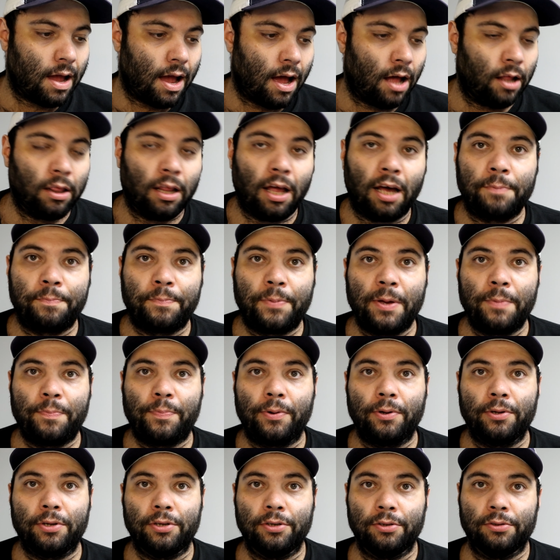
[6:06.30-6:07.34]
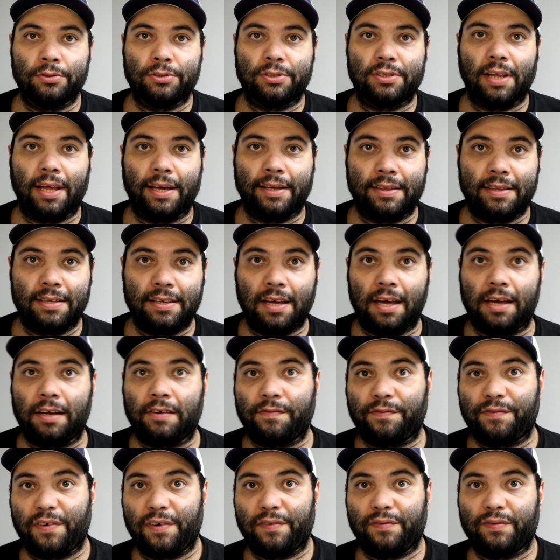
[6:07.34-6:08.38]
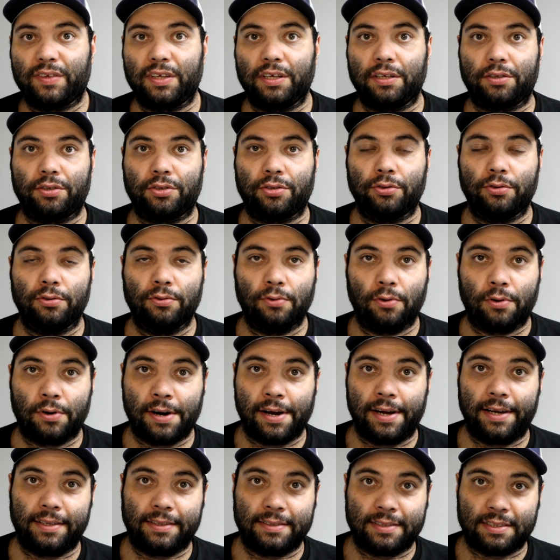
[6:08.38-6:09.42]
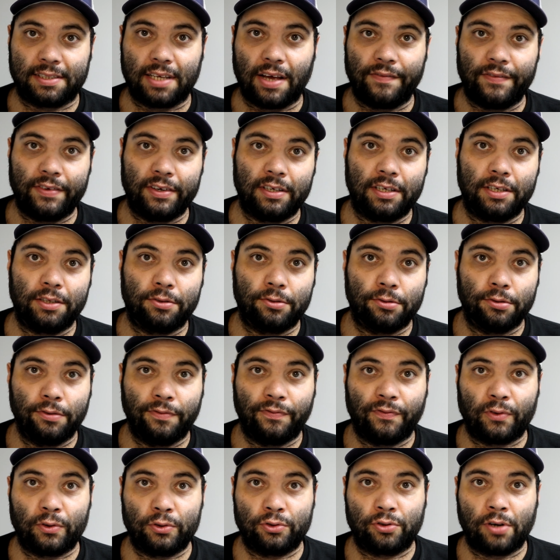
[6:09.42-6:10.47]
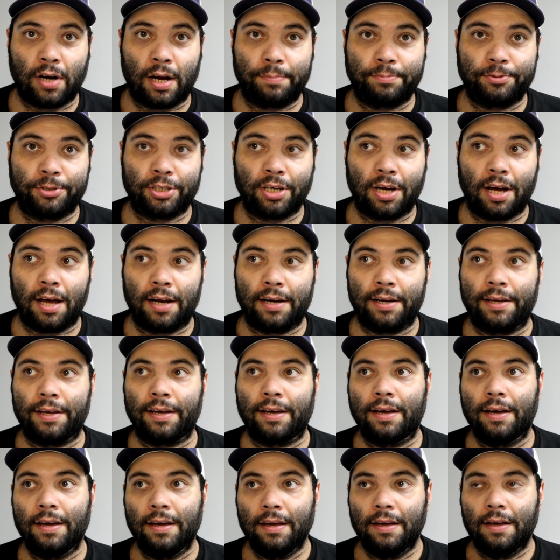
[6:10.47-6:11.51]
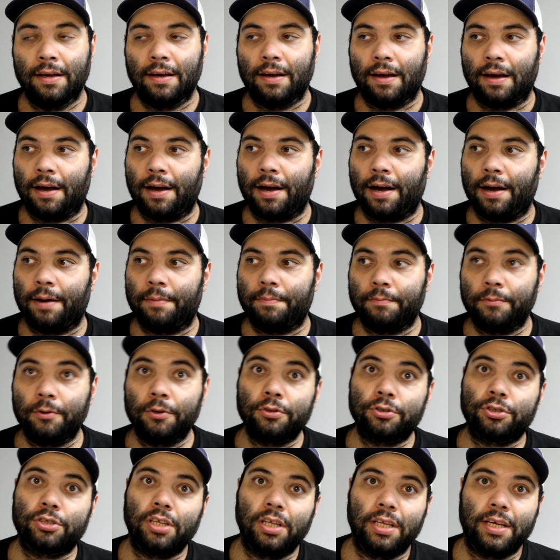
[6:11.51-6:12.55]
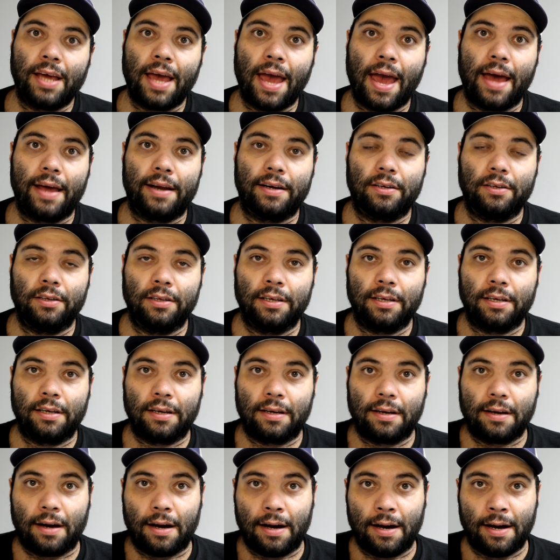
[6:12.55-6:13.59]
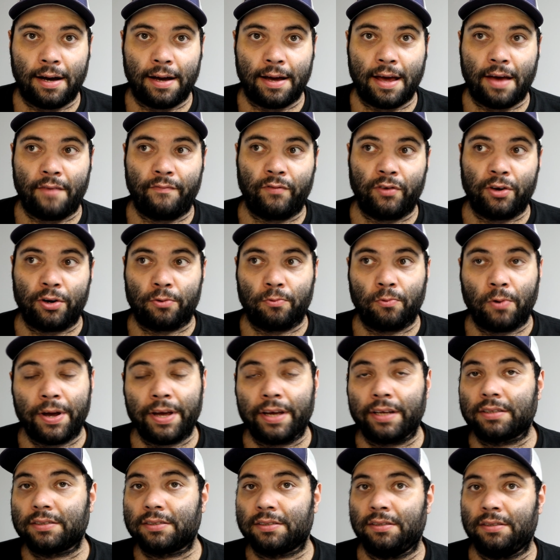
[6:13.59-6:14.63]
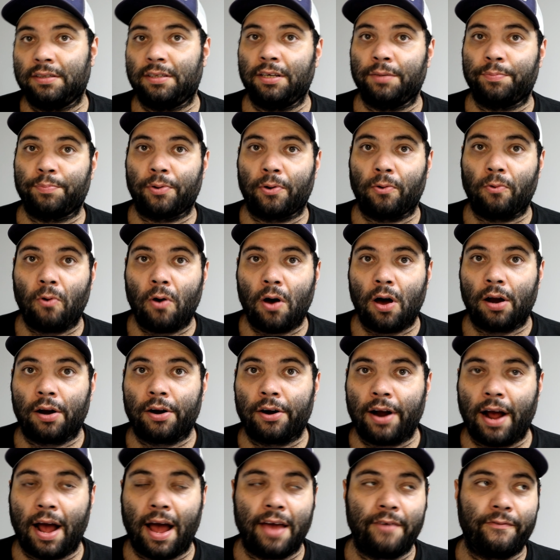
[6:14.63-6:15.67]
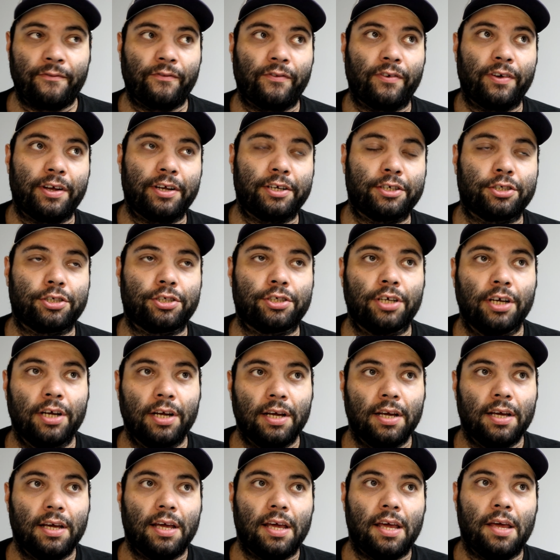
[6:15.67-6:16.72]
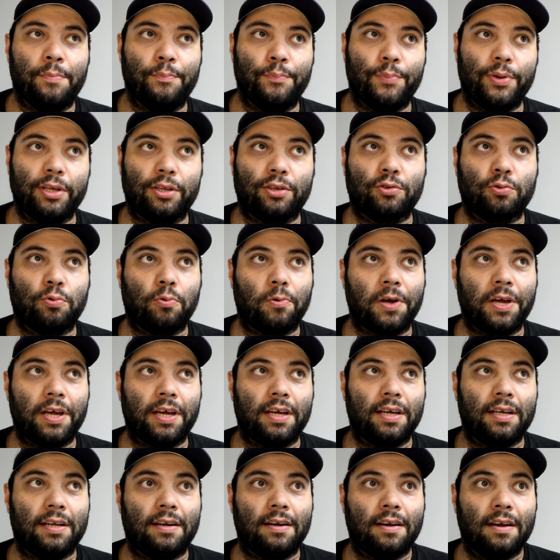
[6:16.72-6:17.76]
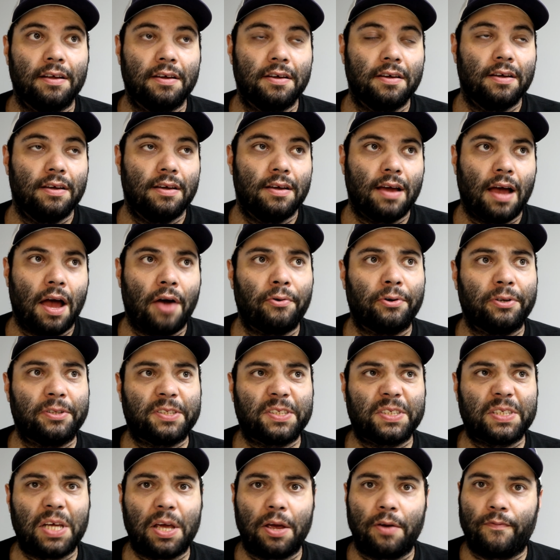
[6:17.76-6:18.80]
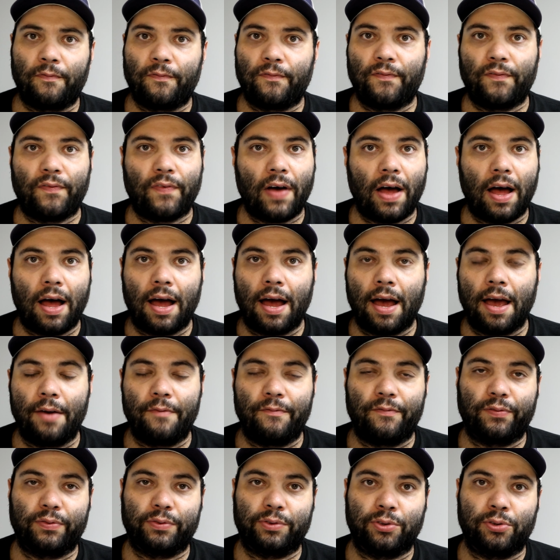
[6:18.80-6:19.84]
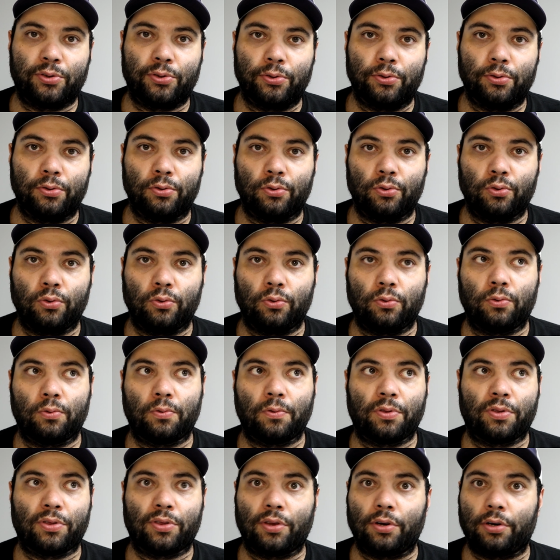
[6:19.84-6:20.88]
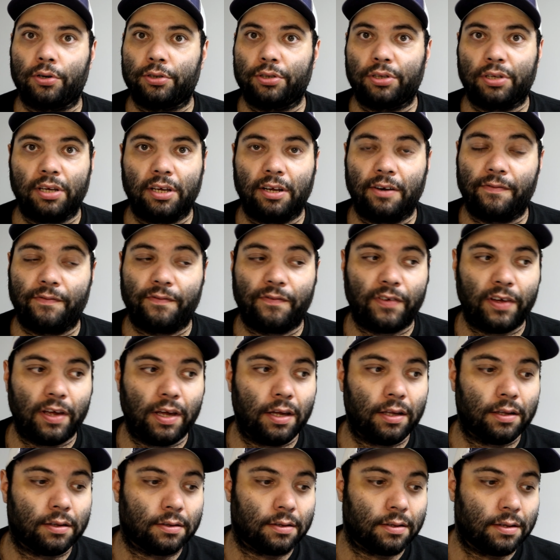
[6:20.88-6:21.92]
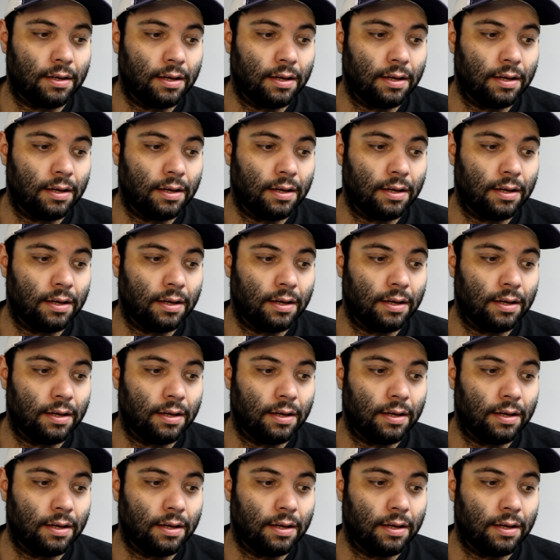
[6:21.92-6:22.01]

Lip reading: A lot of people use like the 852 or 872 for drop shotting, usually handling heavier weights, deeper water. I fish in between, I would say 5 to 13 feet.